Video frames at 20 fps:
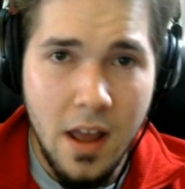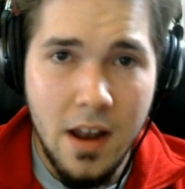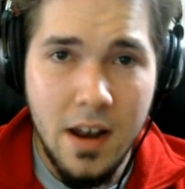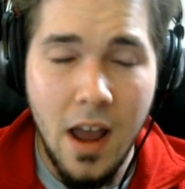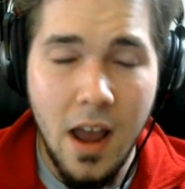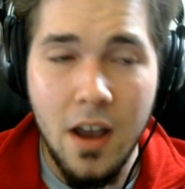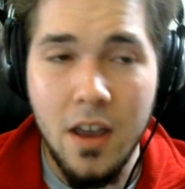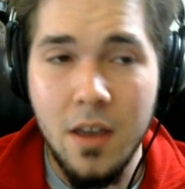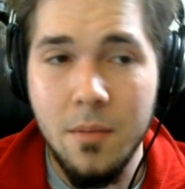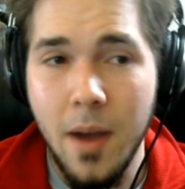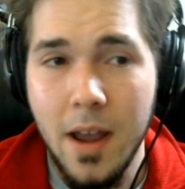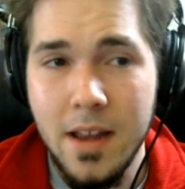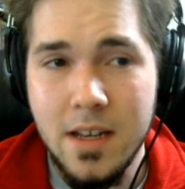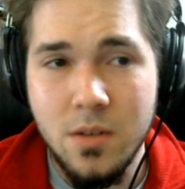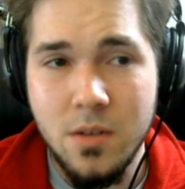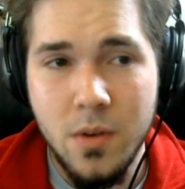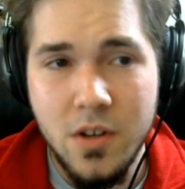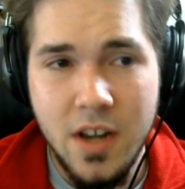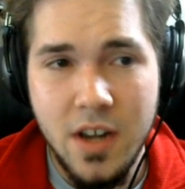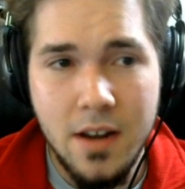Now, he might
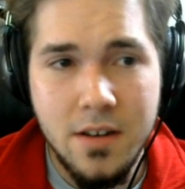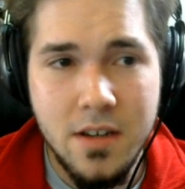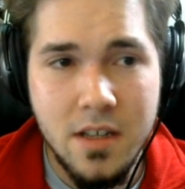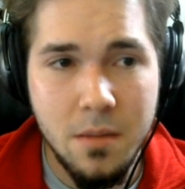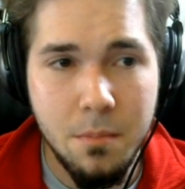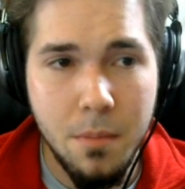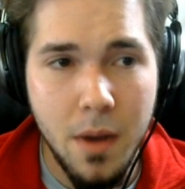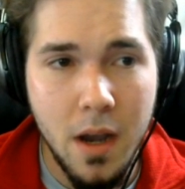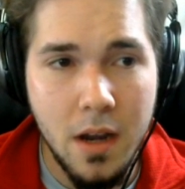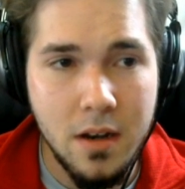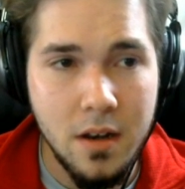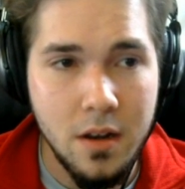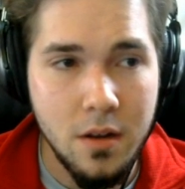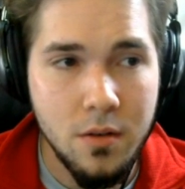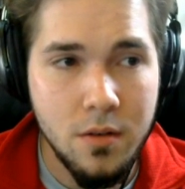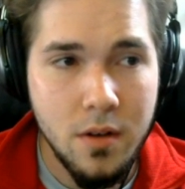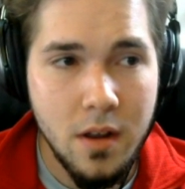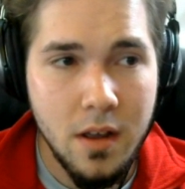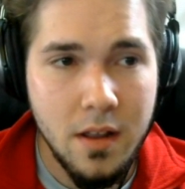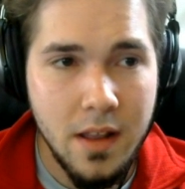switch out to the Bug
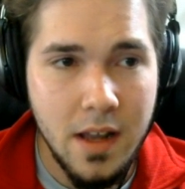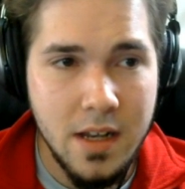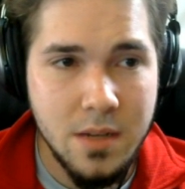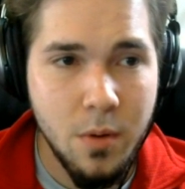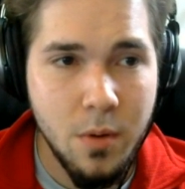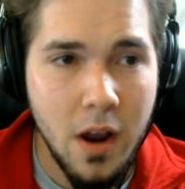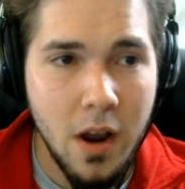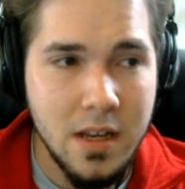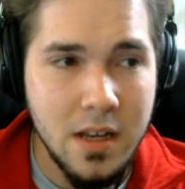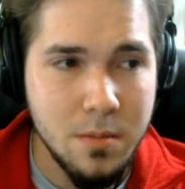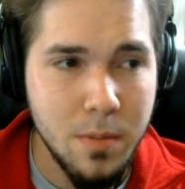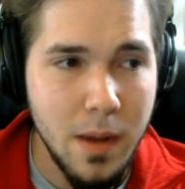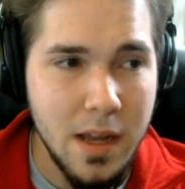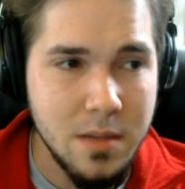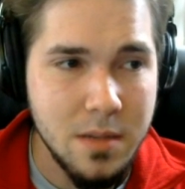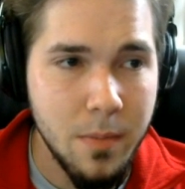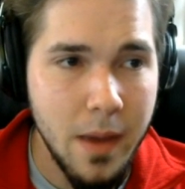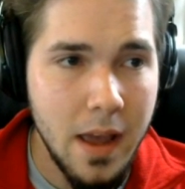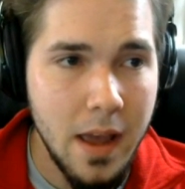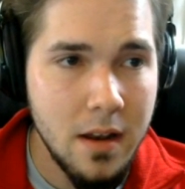Dude. That's probably his
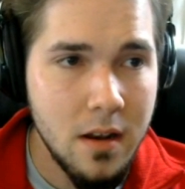best bet.